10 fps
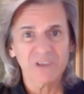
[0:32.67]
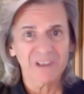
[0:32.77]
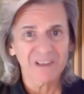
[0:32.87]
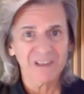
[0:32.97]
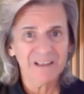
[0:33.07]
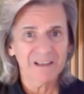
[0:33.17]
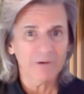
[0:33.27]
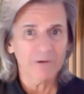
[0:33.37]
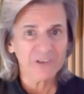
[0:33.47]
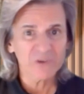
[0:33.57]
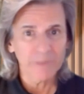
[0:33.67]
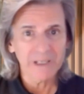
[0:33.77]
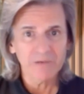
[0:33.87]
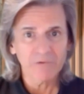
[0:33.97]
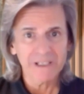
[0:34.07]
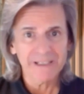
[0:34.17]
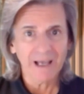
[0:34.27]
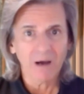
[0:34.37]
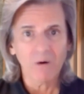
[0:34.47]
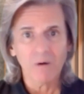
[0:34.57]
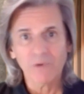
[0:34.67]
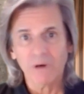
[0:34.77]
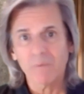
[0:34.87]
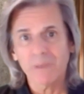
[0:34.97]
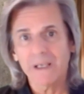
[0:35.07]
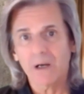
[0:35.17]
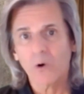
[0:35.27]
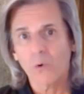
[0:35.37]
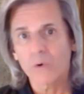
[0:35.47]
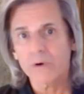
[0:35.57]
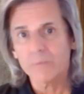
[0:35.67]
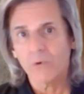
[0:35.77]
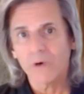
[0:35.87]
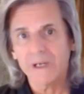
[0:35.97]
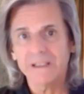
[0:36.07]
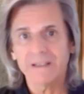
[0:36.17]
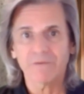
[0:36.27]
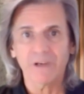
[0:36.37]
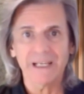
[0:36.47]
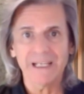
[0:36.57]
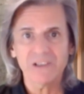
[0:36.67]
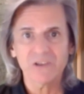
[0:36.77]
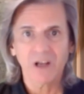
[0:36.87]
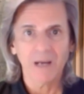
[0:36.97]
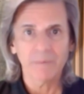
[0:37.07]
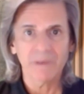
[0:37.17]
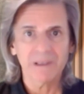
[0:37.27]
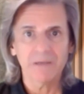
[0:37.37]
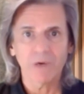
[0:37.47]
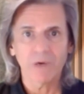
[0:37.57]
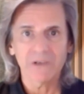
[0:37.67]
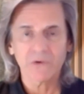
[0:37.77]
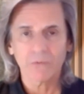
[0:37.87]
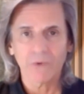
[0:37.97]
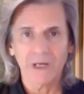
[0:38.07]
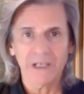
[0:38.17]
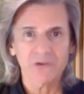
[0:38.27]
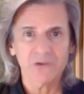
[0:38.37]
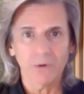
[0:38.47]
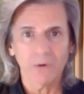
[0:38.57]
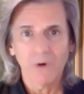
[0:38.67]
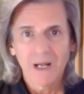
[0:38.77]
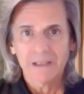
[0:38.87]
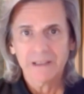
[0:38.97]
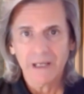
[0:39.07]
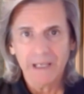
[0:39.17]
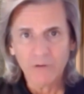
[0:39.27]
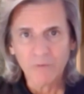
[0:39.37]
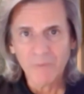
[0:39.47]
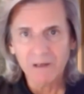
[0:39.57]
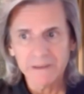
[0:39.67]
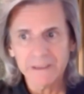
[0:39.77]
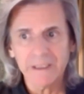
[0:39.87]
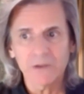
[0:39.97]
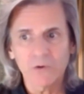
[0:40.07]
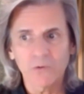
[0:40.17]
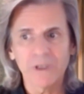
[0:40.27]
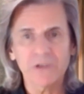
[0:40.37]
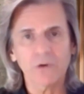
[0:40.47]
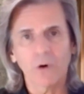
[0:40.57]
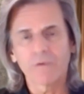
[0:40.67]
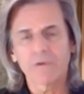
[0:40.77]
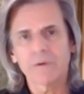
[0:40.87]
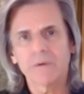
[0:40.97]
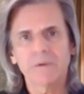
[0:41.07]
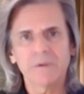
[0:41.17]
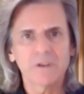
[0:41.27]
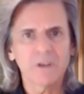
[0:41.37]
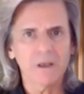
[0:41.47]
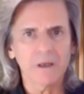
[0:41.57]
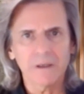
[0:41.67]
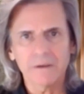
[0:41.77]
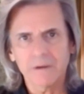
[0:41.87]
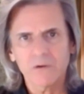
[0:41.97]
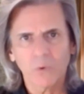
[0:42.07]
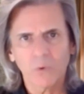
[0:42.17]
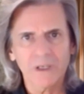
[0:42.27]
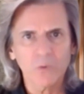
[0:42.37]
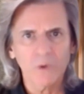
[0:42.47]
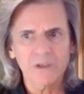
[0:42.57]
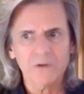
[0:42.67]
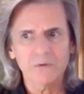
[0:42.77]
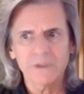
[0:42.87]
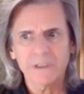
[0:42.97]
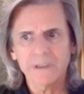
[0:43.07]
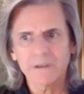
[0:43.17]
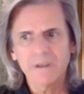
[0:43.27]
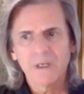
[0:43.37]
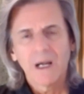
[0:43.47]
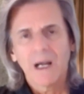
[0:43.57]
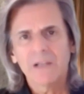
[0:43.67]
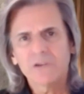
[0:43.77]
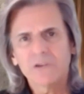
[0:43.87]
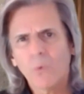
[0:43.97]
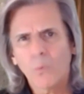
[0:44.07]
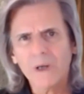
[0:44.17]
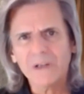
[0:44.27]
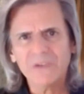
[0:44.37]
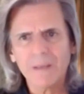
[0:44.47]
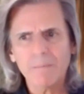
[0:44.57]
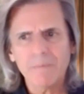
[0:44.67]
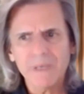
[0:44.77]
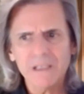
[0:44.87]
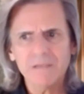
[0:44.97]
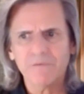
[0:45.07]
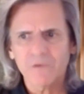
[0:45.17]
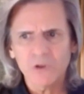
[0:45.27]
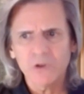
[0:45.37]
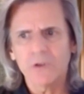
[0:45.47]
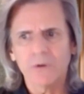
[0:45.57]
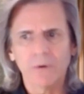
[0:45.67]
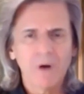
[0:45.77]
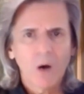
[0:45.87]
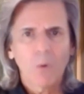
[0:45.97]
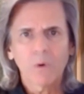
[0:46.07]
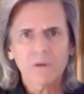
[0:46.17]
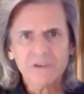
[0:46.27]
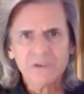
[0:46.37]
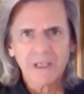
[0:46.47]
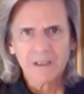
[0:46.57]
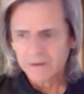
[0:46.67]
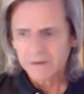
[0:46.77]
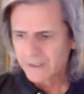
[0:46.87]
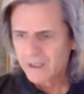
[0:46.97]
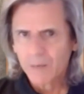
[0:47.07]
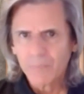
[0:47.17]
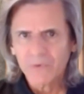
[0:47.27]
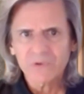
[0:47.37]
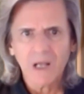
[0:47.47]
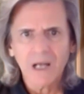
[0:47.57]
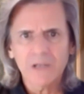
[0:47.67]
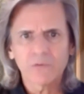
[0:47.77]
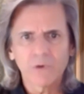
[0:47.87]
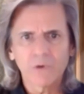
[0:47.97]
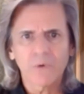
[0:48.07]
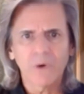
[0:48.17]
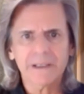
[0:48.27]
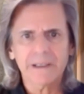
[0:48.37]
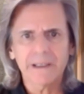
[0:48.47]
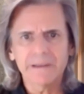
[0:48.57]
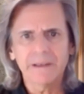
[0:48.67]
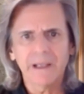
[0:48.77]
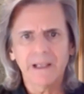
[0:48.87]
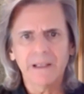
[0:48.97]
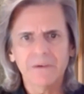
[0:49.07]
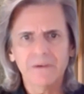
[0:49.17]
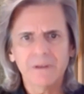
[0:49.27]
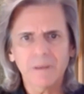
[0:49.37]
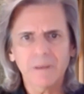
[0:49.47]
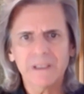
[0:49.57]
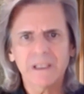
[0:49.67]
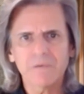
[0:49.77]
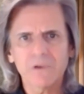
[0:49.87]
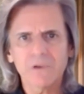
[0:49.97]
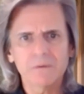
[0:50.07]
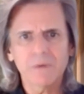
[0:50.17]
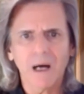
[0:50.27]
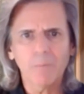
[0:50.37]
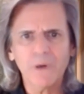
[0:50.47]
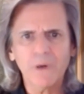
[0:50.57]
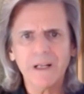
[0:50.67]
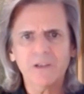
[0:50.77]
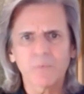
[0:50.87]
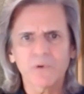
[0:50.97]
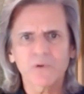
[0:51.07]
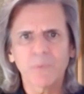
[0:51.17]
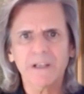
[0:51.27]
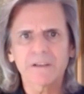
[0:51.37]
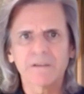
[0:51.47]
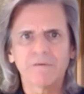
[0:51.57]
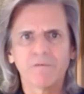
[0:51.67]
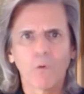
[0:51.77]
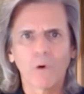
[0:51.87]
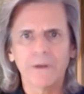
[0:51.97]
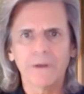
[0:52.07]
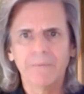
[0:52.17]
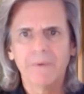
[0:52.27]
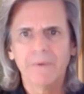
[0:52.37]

They think they're estimating right now probably 0.25 point for each time that they raise the rates. So they're going to incrementally increase over the 2022 year. And so what does that mean for you? Well, let's take a look at a couple slides real quick, and let me give you, put it into perspective for you.